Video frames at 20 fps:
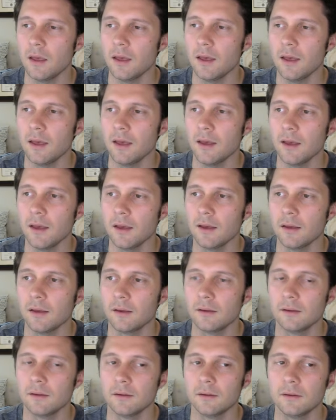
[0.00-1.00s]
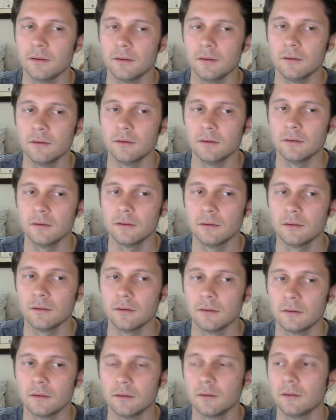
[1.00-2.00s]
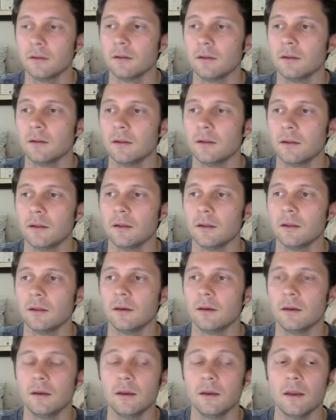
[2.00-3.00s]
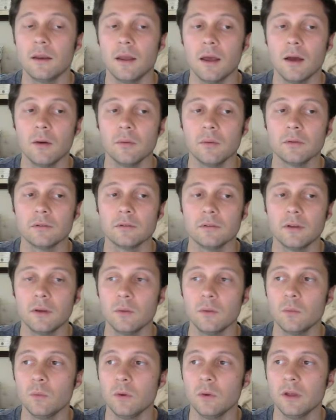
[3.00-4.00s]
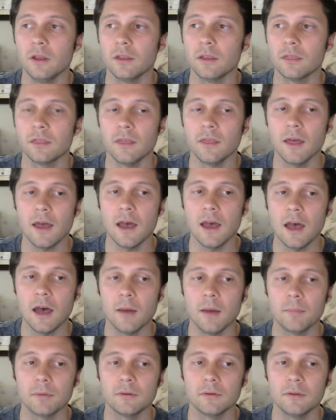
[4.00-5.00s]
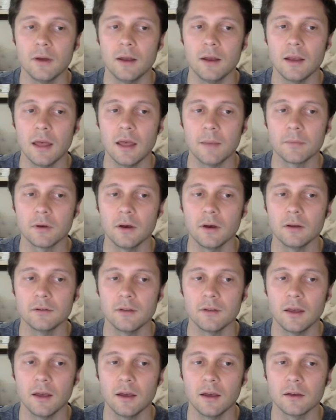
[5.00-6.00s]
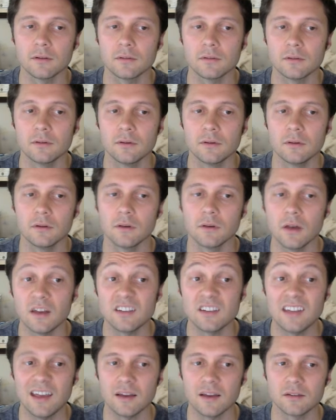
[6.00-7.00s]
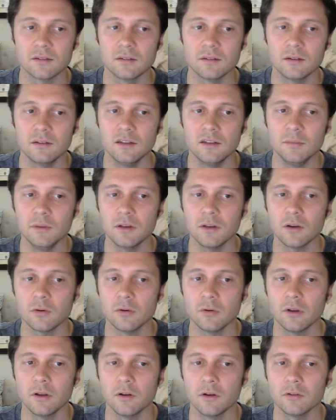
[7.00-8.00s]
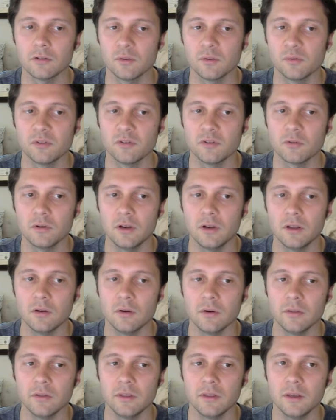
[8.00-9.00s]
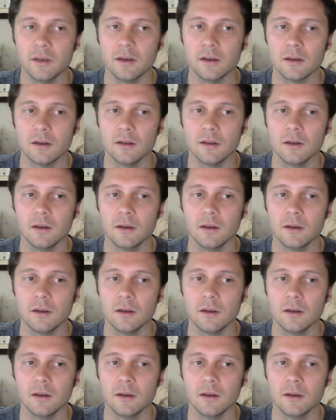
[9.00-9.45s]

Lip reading: And now we'll say with app.app.context db.create. Also, we're just creating all the